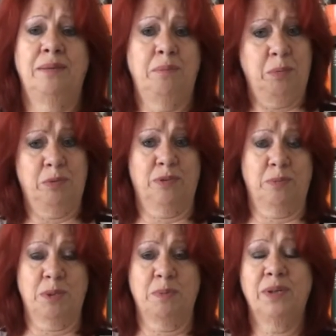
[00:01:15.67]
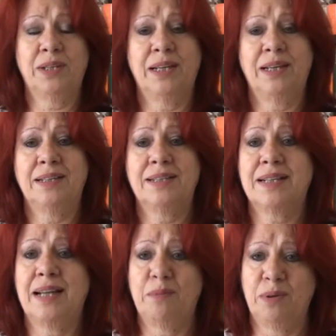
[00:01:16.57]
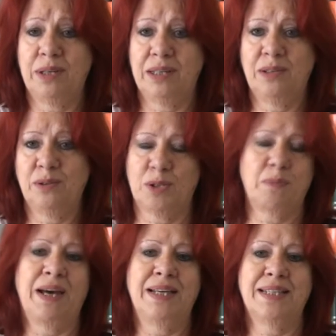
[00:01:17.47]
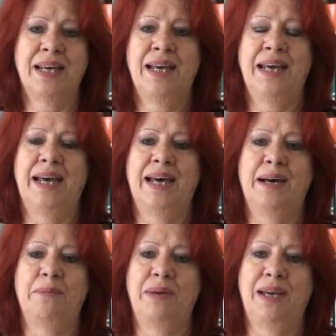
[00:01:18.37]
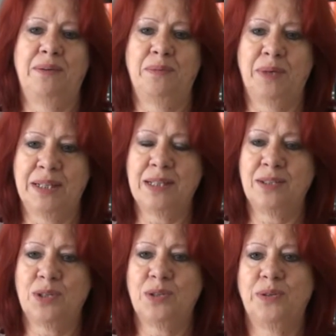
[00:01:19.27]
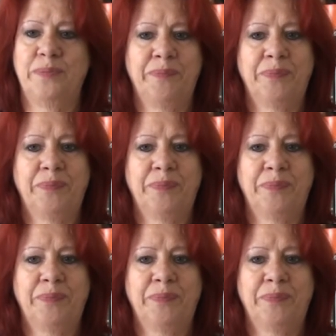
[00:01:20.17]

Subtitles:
people from spirit that is, clamoring in your space and wanting to